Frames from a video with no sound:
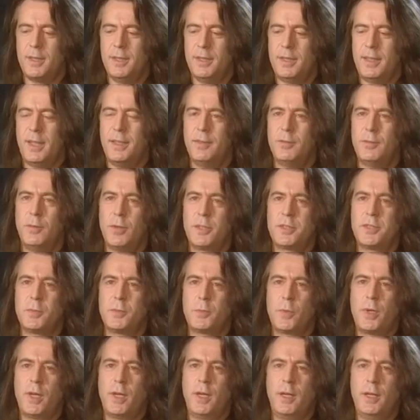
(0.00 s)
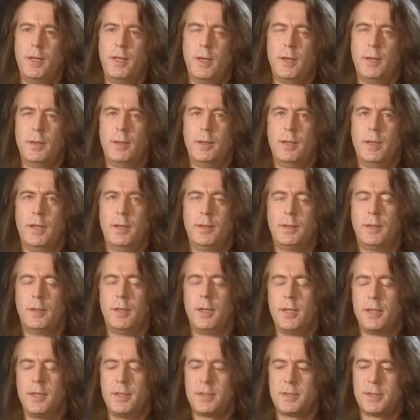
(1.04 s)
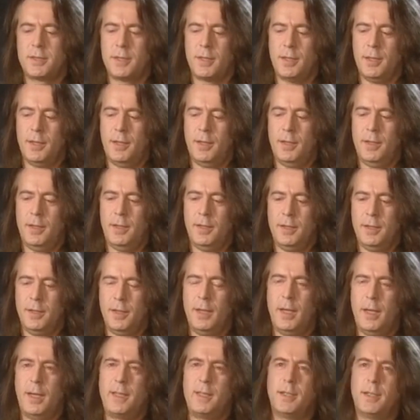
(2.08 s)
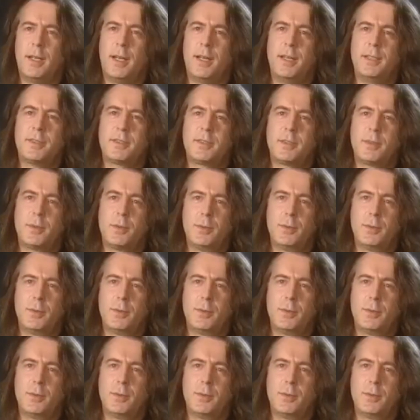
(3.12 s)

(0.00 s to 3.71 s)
Intent wasn't really, at least in the later days,